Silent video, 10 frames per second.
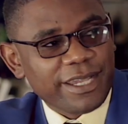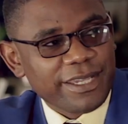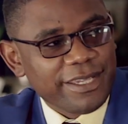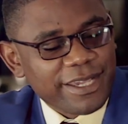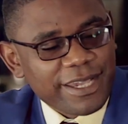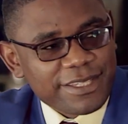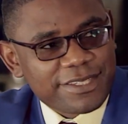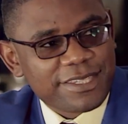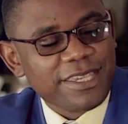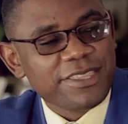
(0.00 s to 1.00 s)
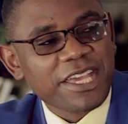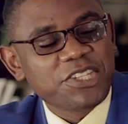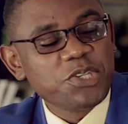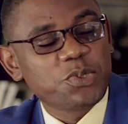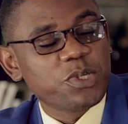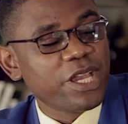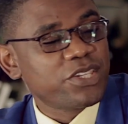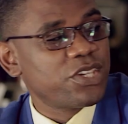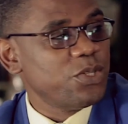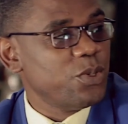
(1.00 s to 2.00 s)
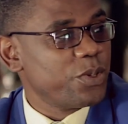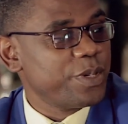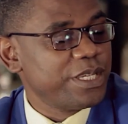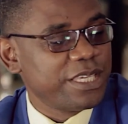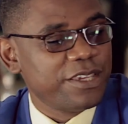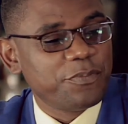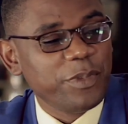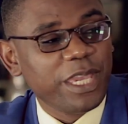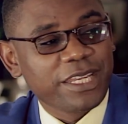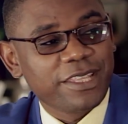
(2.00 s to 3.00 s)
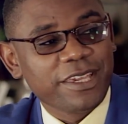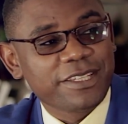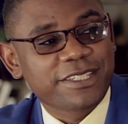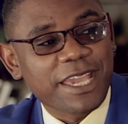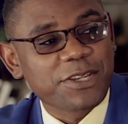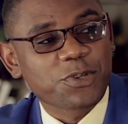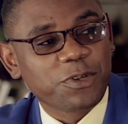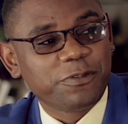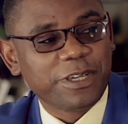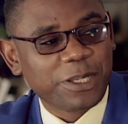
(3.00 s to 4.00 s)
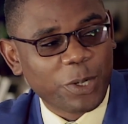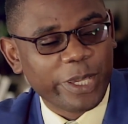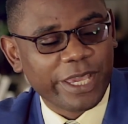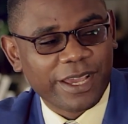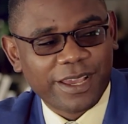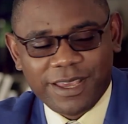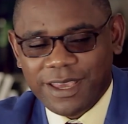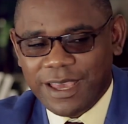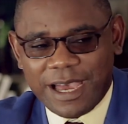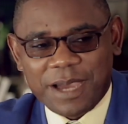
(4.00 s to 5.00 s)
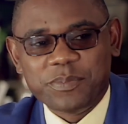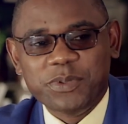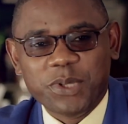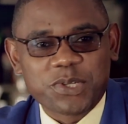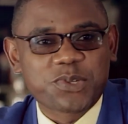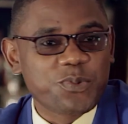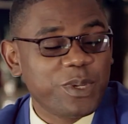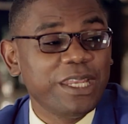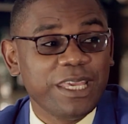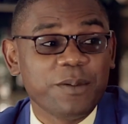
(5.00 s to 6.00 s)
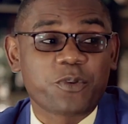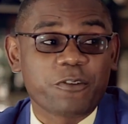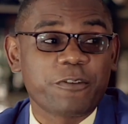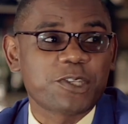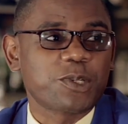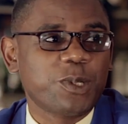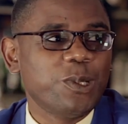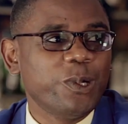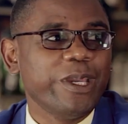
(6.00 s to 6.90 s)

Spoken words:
I see in that introduction you already give me a title of a lawyer. I'm not really a professional